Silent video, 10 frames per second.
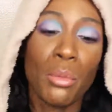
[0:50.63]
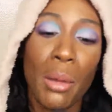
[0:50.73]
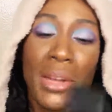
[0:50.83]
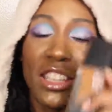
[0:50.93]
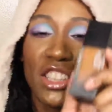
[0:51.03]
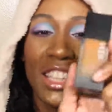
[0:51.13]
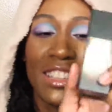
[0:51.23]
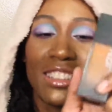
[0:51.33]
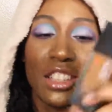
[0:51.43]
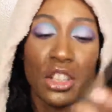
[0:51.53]
my main chick
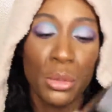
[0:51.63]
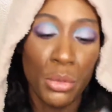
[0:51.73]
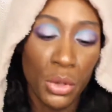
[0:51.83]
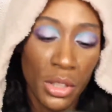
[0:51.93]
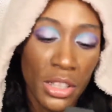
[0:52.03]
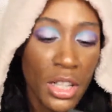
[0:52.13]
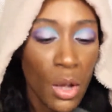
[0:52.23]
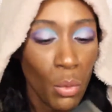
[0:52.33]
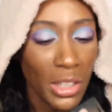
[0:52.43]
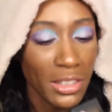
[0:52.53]
is the Huda Beauty,
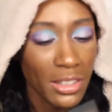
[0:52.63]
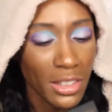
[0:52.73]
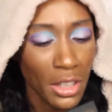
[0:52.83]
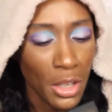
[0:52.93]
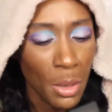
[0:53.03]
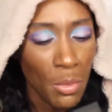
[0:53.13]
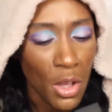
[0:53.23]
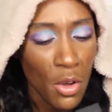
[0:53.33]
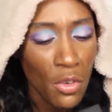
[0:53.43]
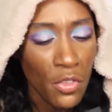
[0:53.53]
what is this, um,
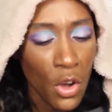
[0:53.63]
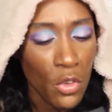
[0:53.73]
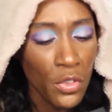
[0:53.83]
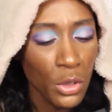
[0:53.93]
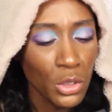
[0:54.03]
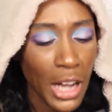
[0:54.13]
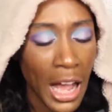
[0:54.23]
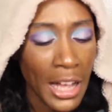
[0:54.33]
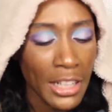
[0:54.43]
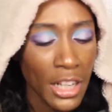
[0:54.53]
Faux Filter
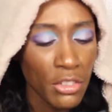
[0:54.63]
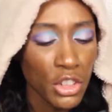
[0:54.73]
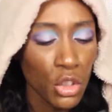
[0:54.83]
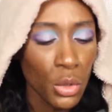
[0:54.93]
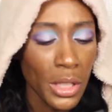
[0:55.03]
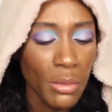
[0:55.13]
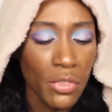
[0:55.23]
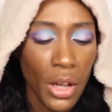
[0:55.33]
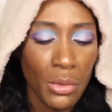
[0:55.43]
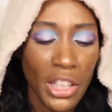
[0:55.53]
High Coverage Cream
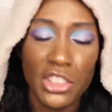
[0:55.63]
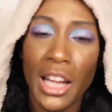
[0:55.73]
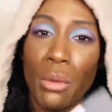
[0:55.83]
Foundation.